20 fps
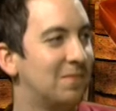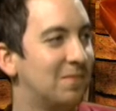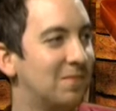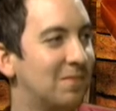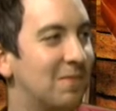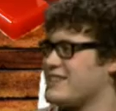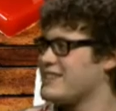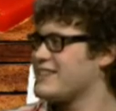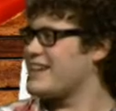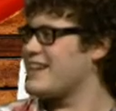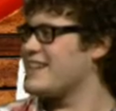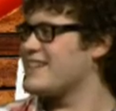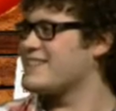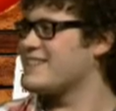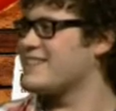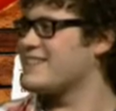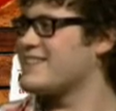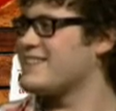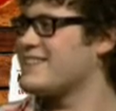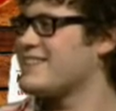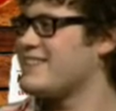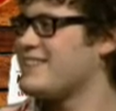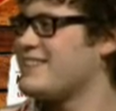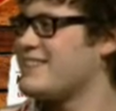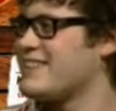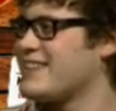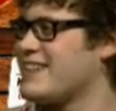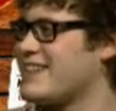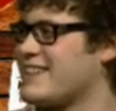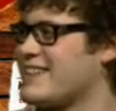urinal cakes
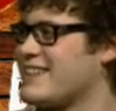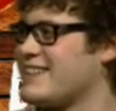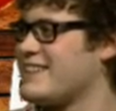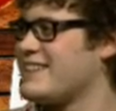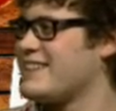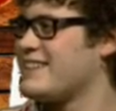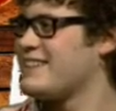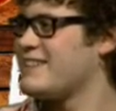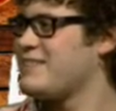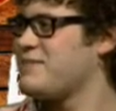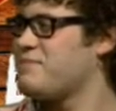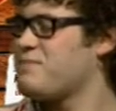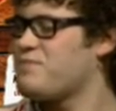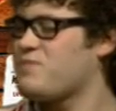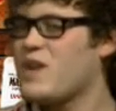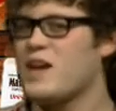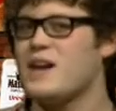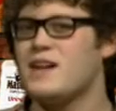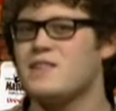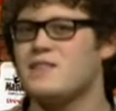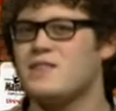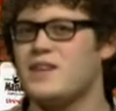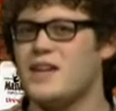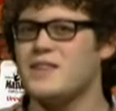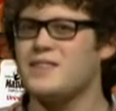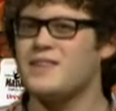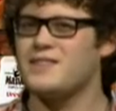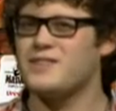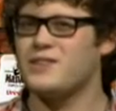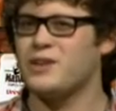or like?
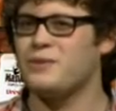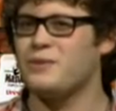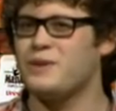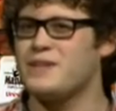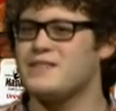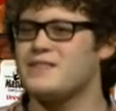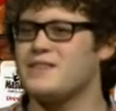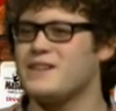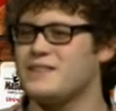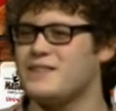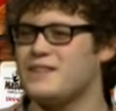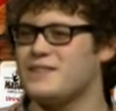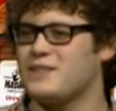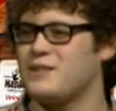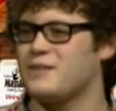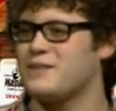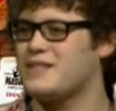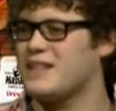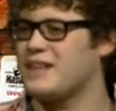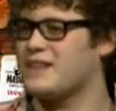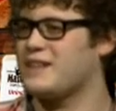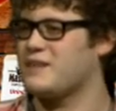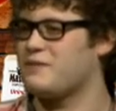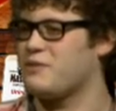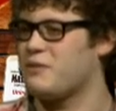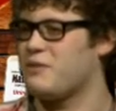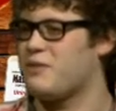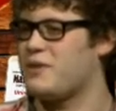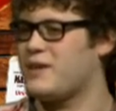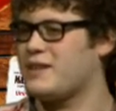There's always like kind of
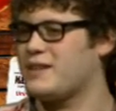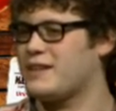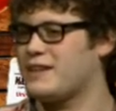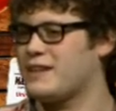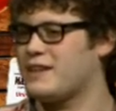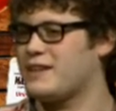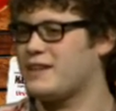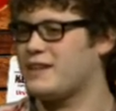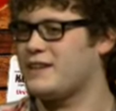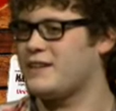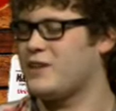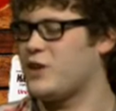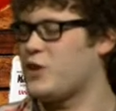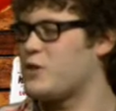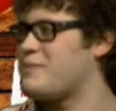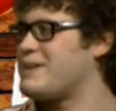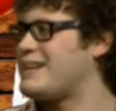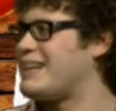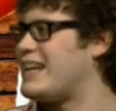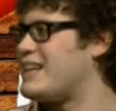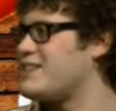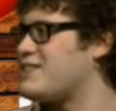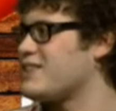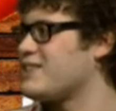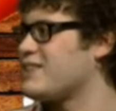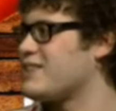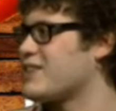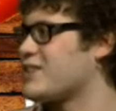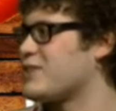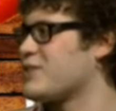a urban
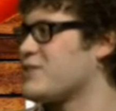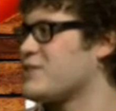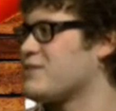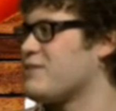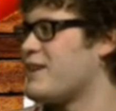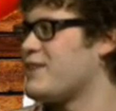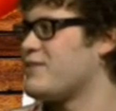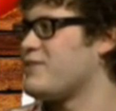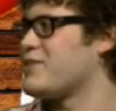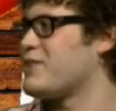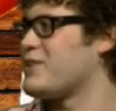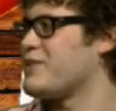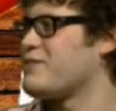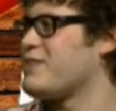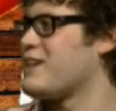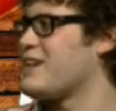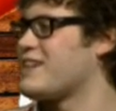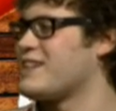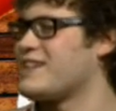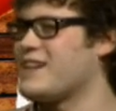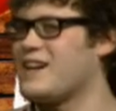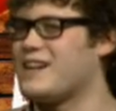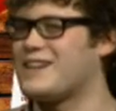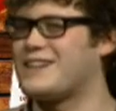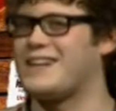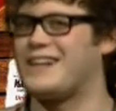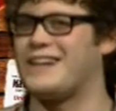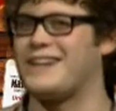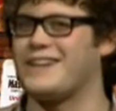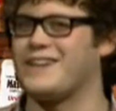legend that goes around of like a
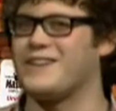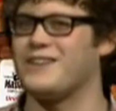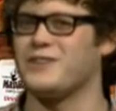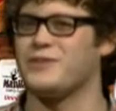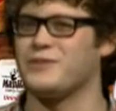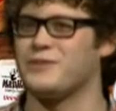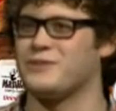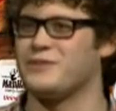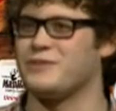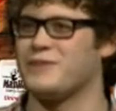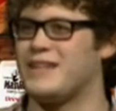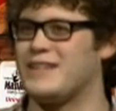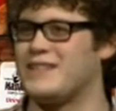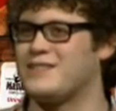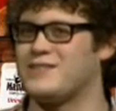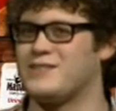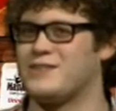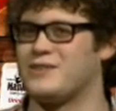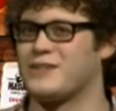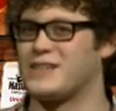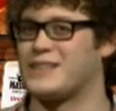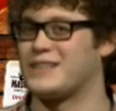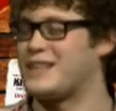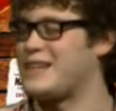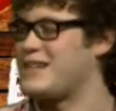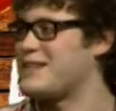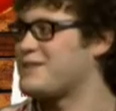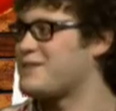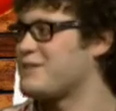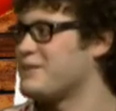guy who eats urinal
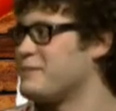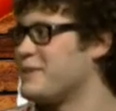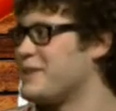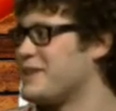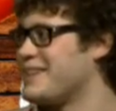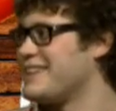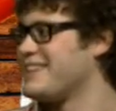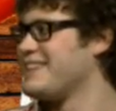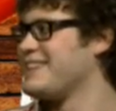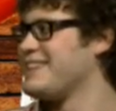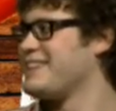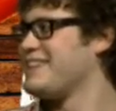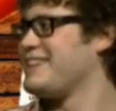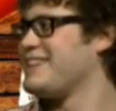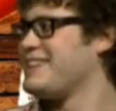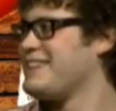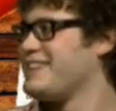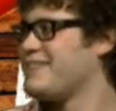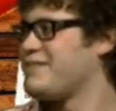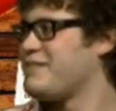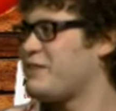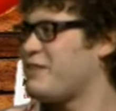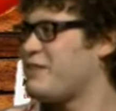cakes for money. Have you ever